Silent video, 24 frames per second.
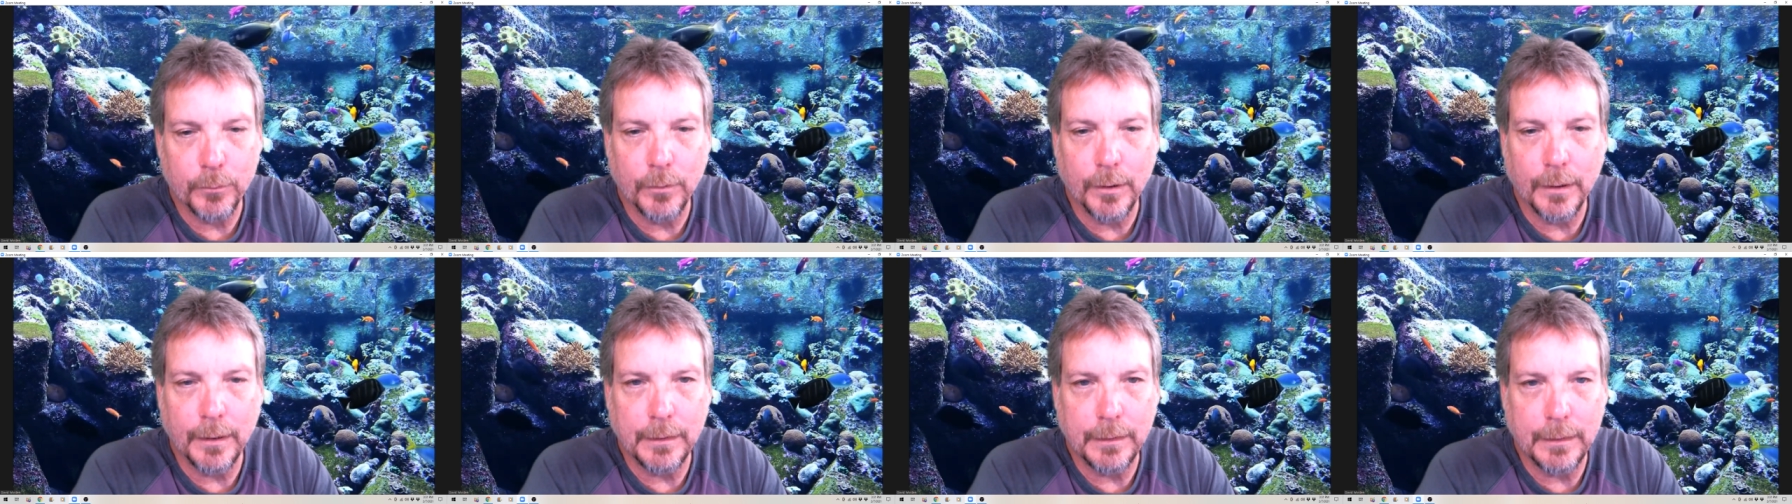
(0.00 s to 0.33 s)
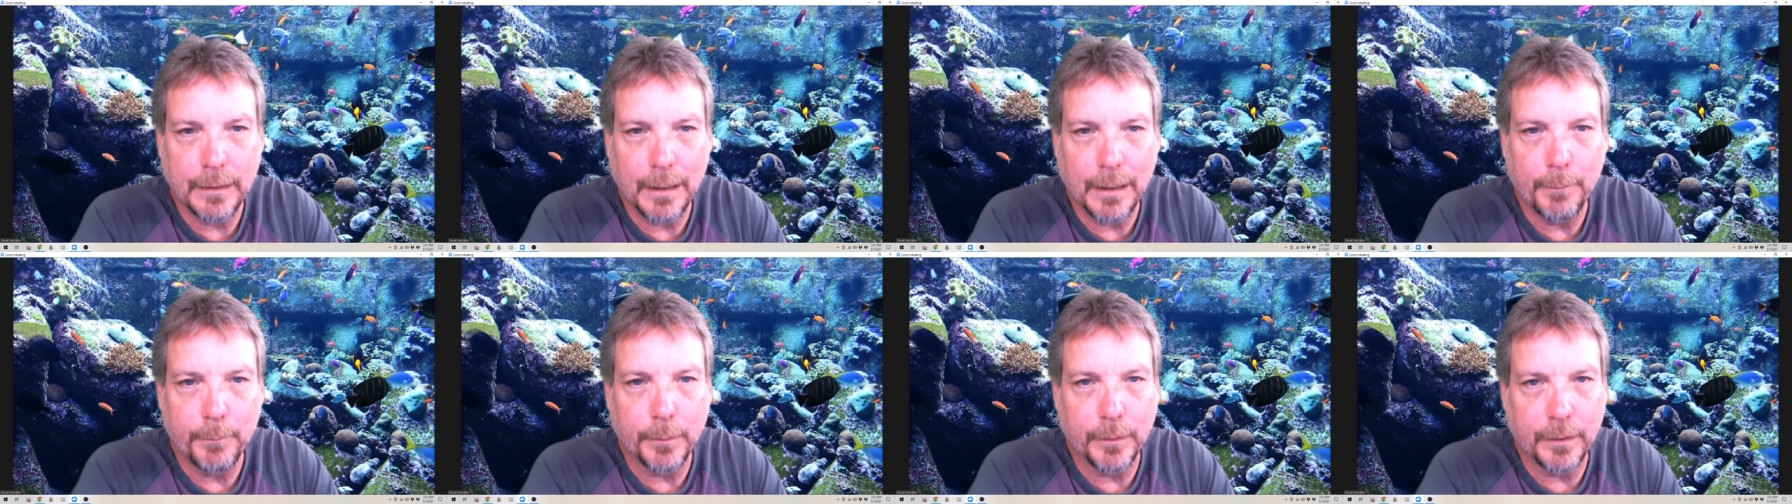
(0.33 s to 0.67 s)
running
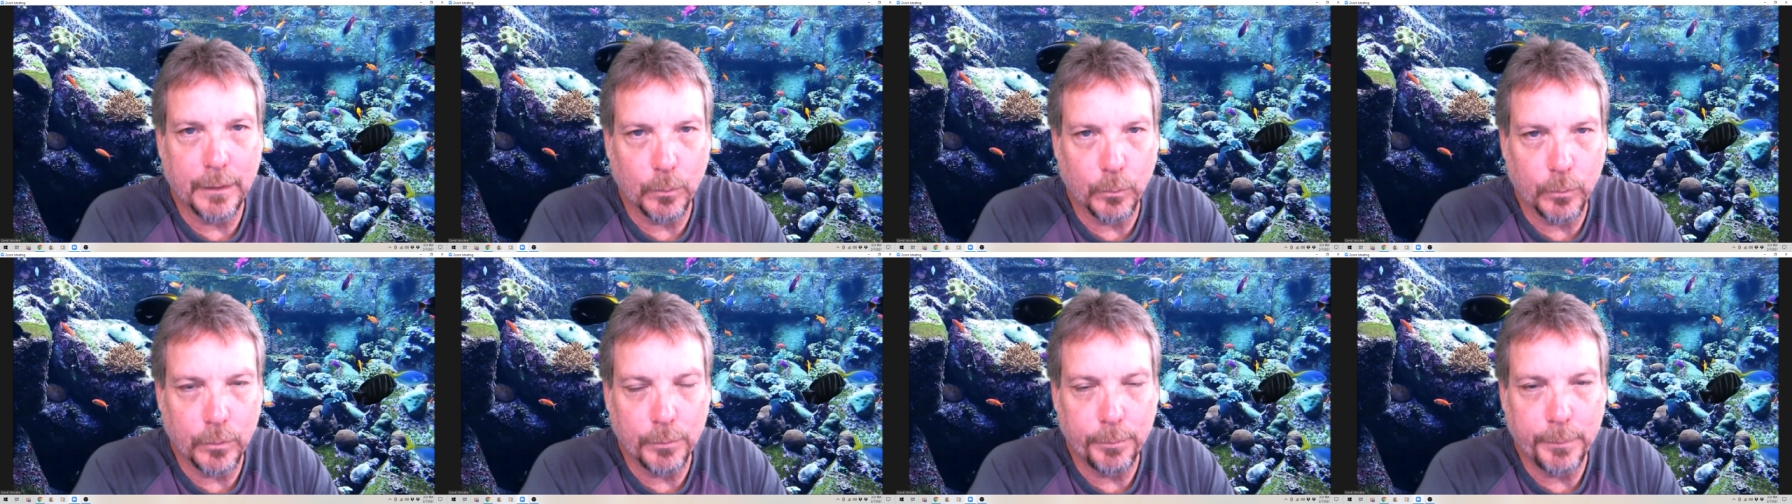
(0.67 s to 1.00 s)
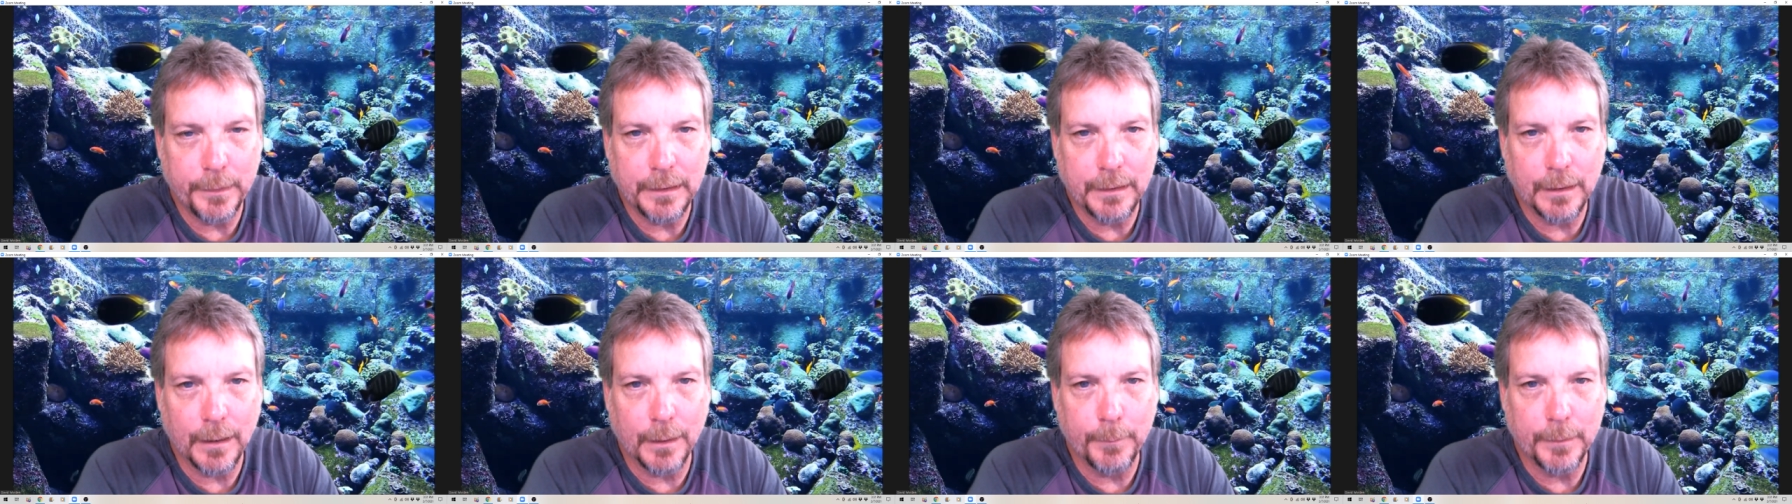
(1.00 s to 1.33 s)
yet, but it will
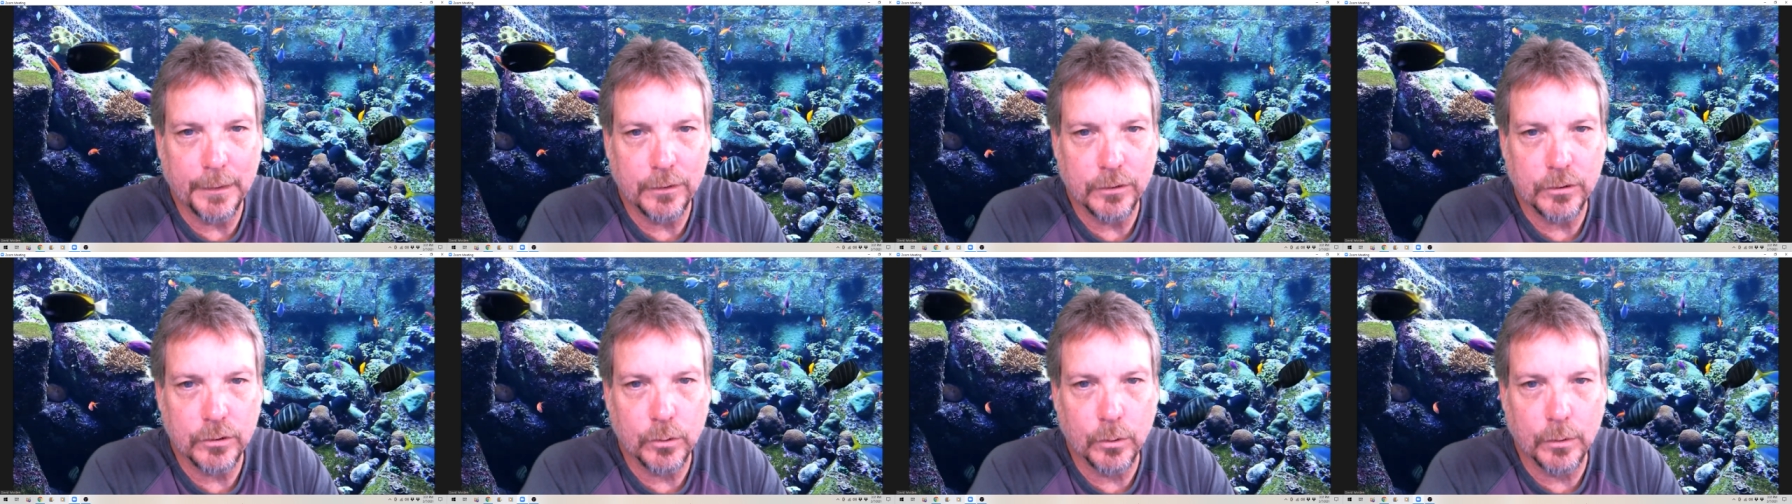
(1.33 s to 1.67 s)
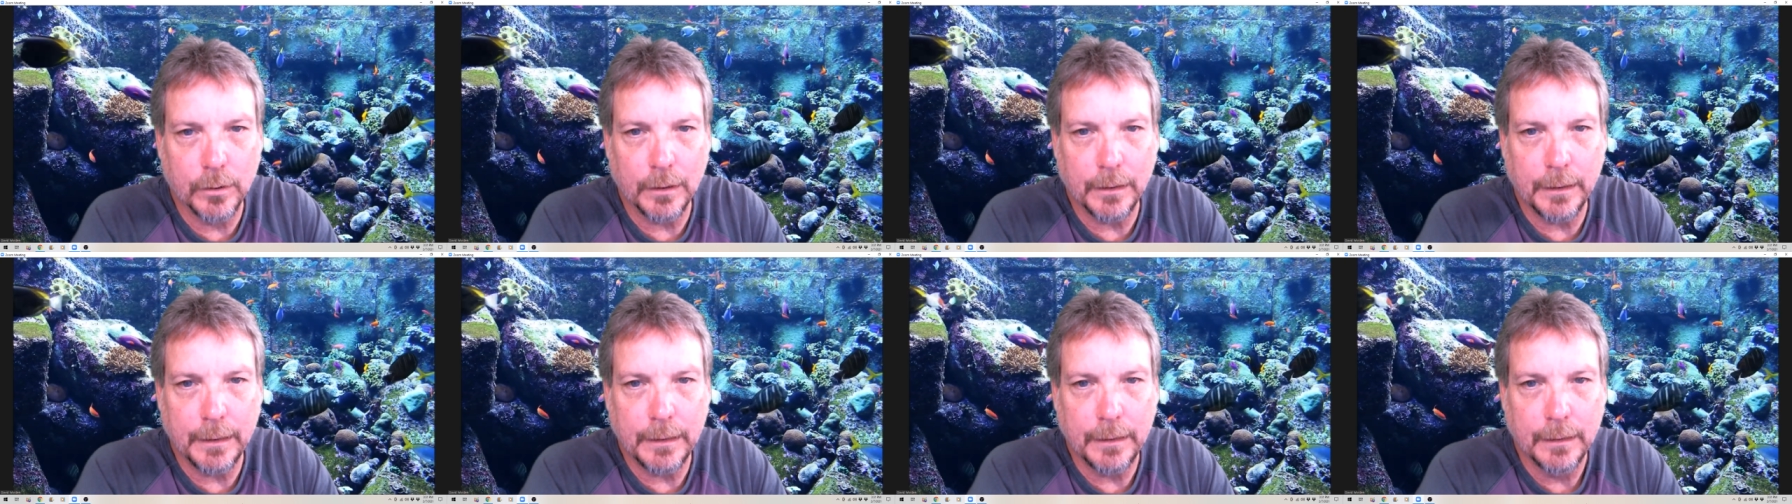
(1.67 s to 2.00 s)
be coming
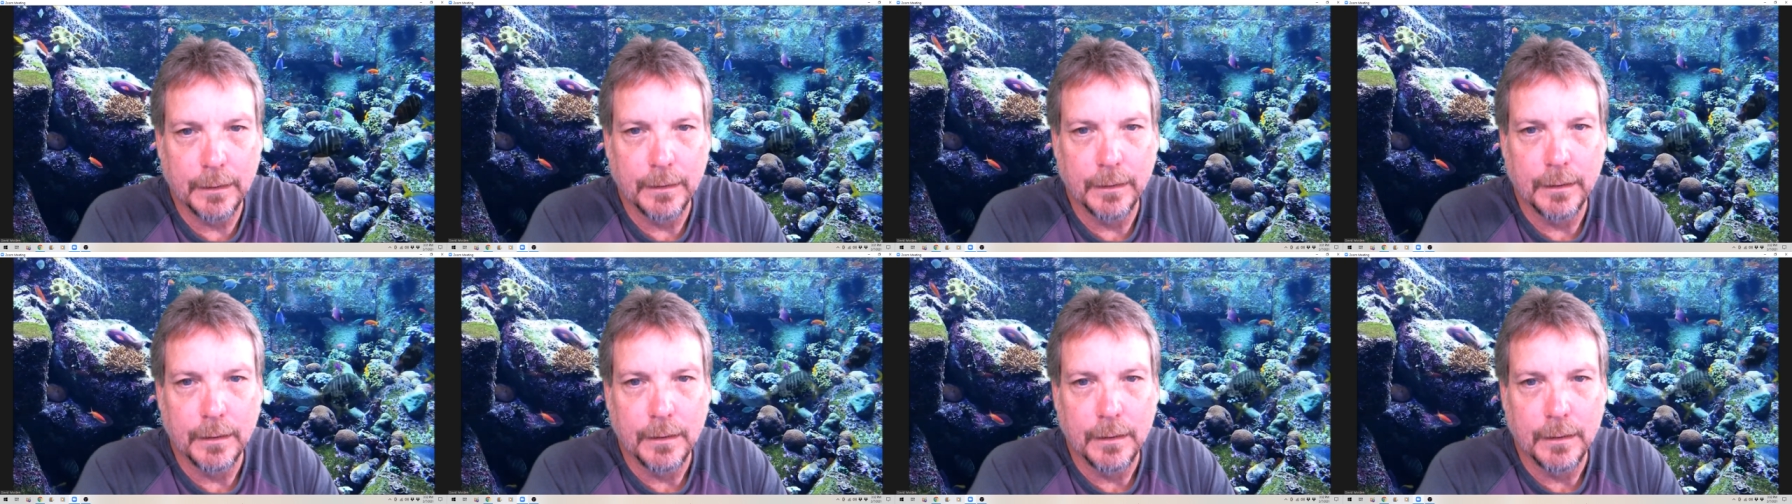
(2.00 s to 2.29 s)
shortly.